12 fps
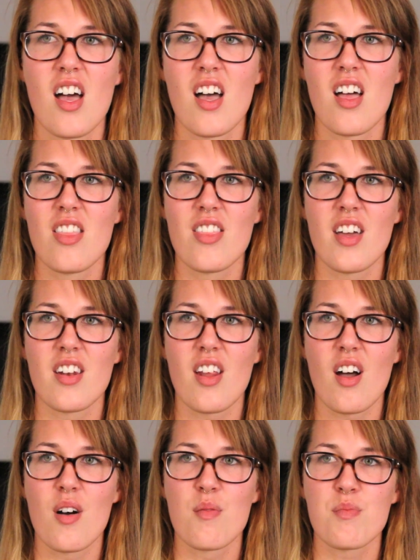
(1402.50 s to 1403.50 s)
And then
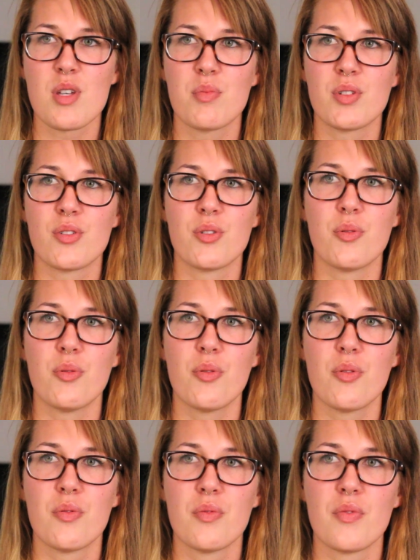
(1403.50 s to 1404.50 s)

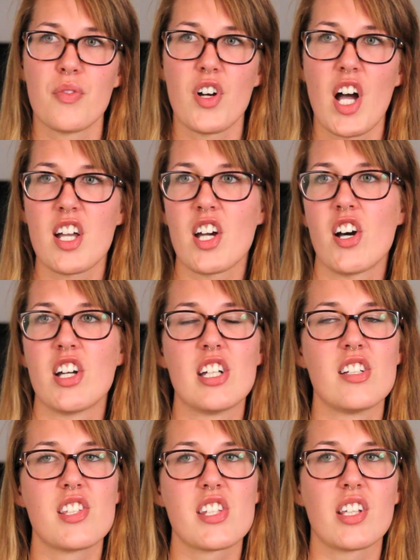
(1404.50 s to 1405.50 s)
I got
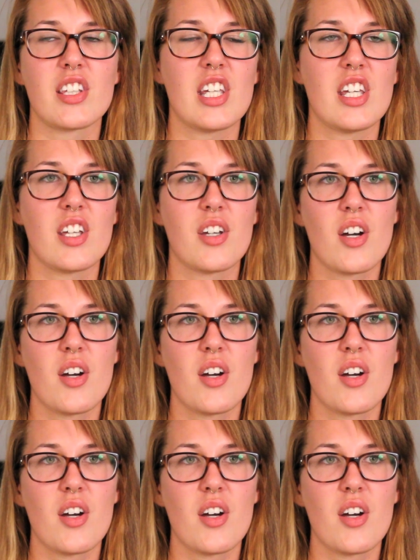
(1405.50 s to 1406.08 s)
instantly